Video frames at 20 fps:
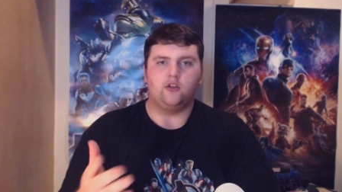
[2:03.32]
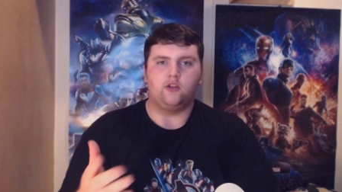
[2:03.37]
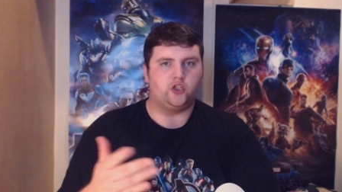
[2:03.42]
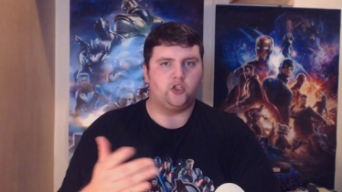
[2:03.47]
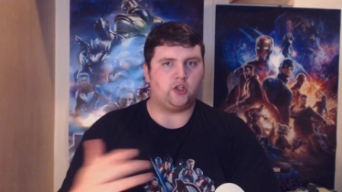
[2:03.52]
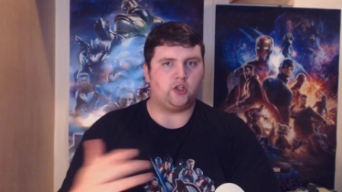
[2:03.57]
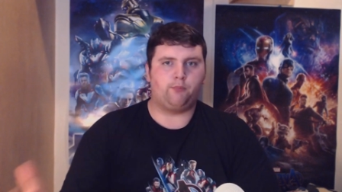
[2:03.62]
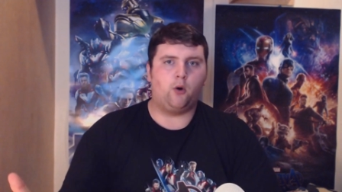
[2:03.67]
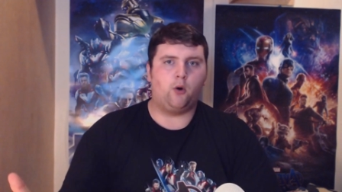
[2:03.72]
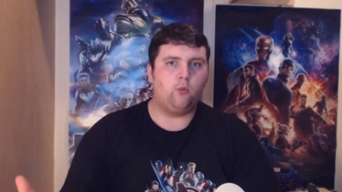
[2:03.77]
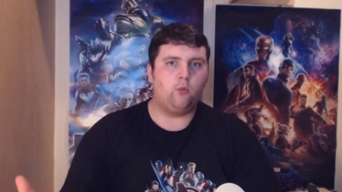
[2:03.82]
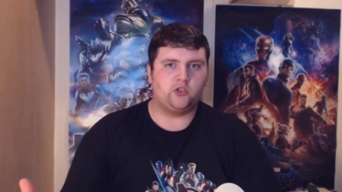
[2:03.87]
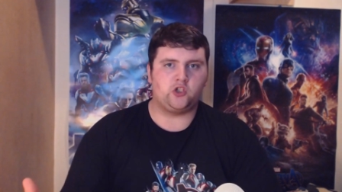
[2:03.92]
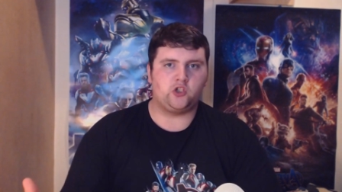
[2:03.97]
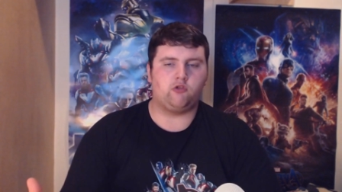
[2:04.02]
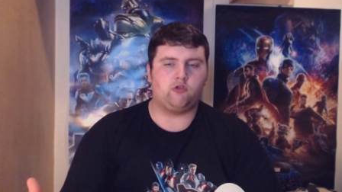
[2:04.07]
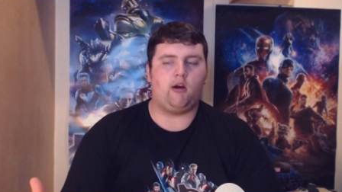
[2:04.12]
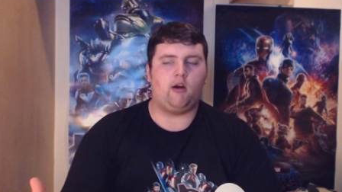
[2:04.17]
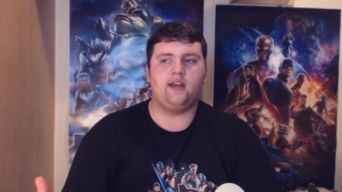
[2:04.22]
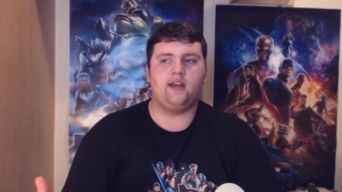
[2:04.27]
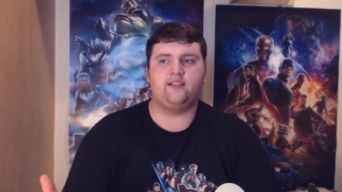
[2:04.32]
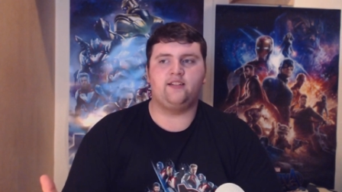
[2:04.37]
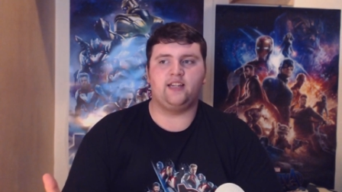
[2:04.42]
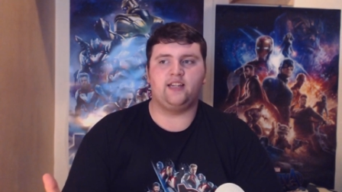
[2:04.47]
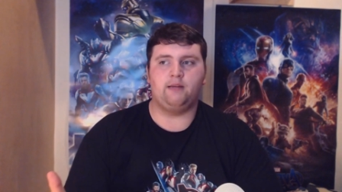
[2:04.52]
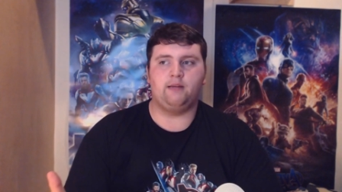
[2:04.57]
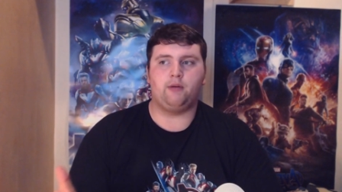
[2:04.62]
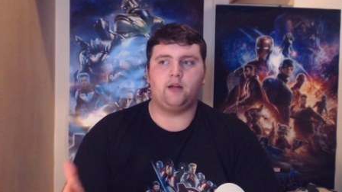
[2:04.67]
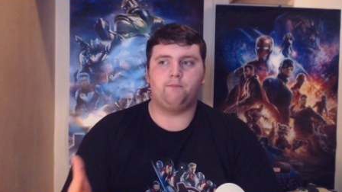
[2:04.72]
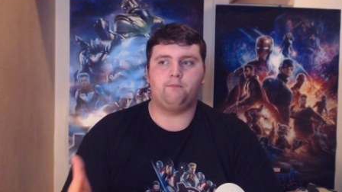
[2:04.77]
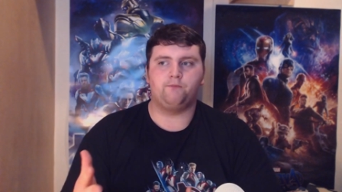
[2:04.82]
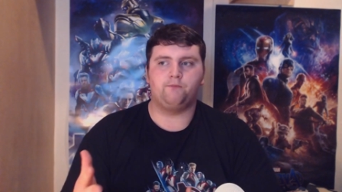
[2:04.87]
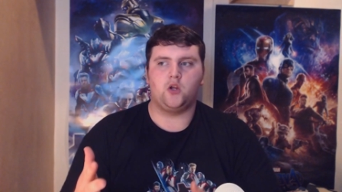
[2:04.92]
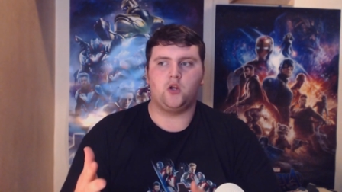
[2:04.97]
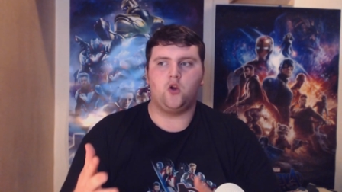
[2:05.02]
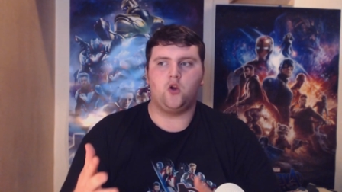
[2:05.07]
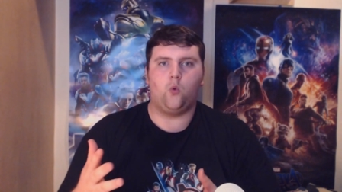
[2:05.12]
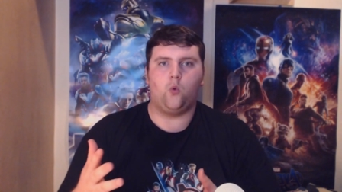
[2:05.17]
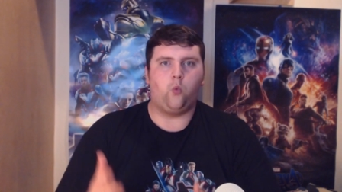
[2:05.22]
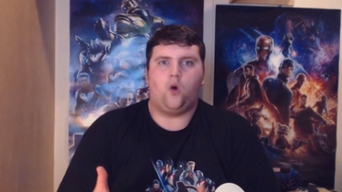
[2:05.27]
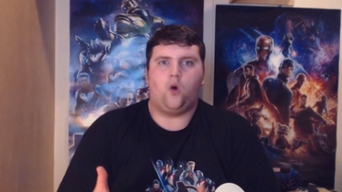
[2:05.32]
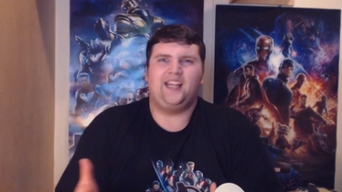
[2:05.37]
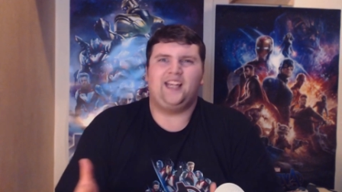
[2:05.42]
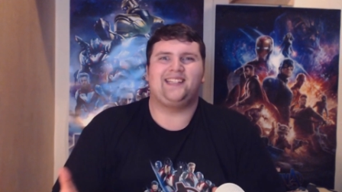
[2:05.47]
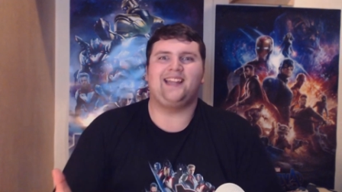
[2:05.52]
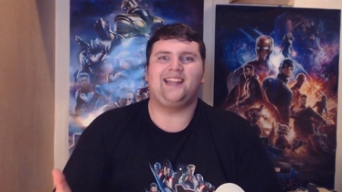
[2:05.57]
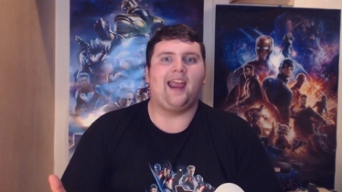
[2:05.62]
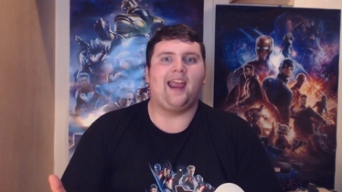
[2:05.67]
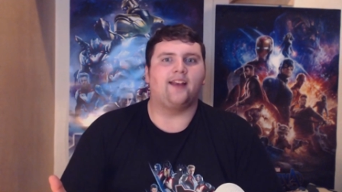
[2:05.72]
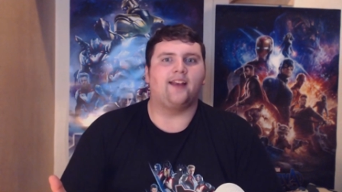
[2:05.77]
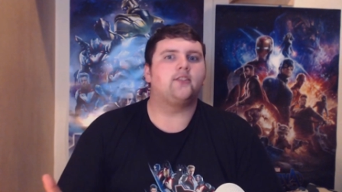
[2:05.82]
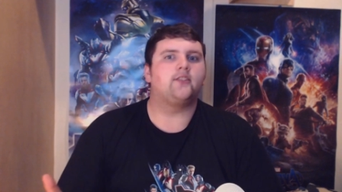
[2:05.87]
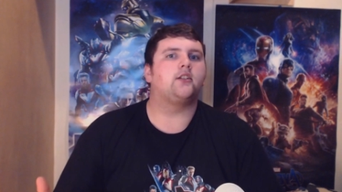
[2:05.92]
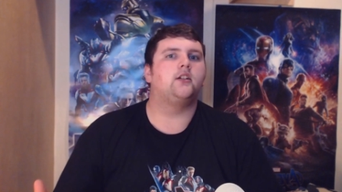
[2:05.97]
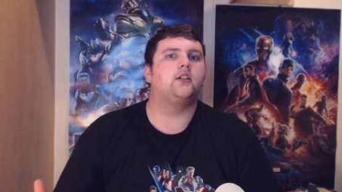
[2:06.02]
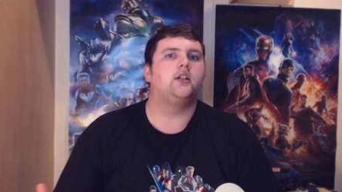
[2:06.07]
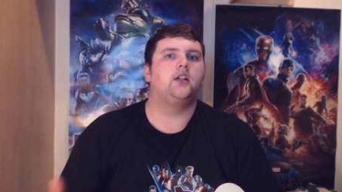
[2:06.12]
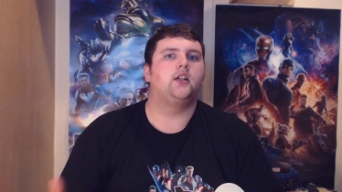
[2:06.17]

The support was crazy, but what is next?